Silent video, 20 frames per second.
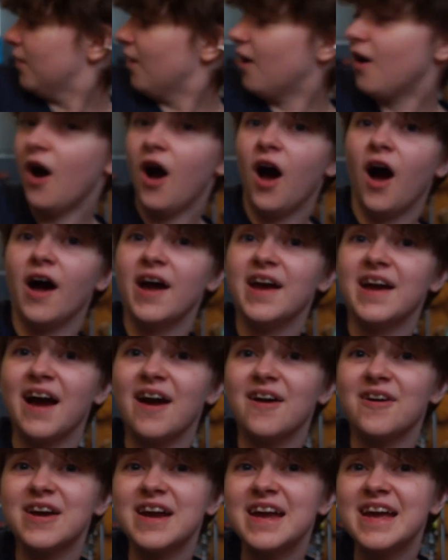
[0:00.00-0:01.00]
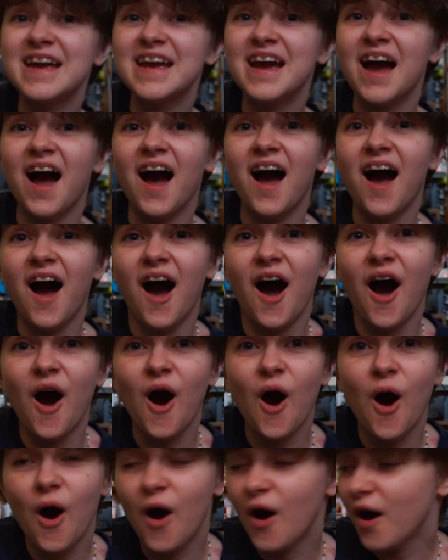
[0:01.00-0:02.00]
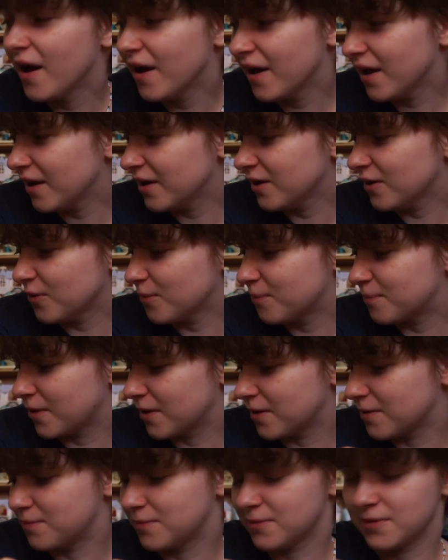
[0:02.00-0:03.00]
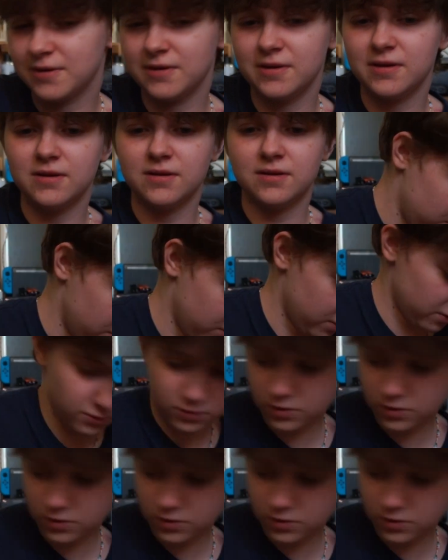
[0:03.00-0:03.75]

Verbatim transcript: Hi, Harry! little baby. I don't